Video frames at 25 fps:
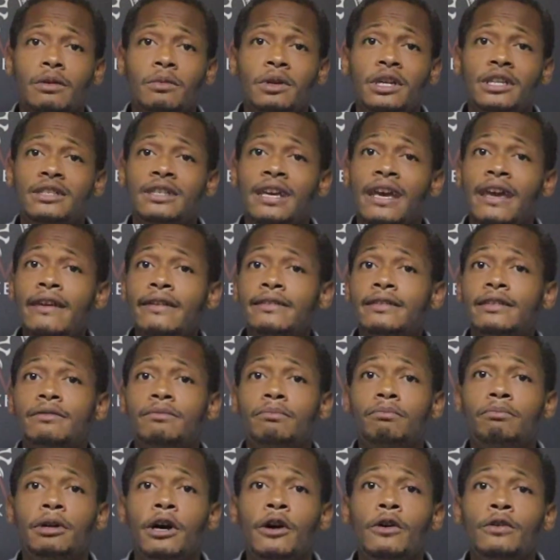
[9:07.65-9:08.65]
I'm going to take
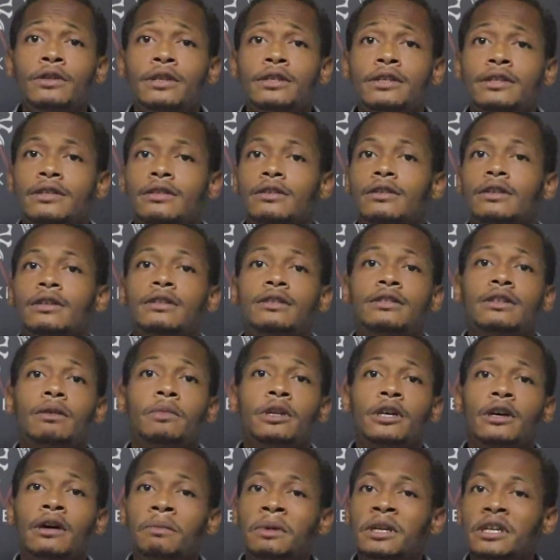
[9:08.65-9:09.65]
some bonus leads. I'm
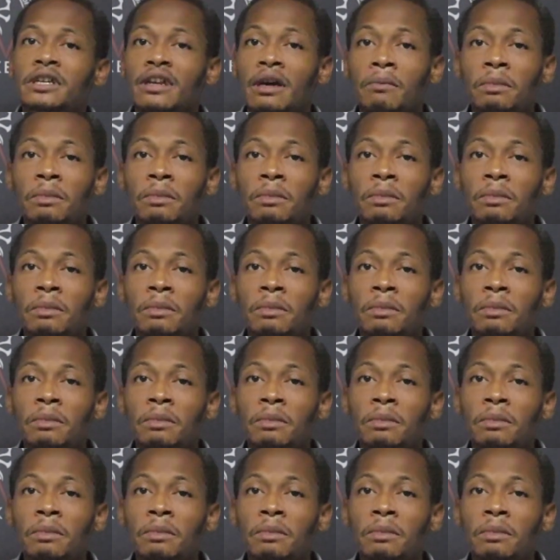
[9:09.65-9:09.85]
going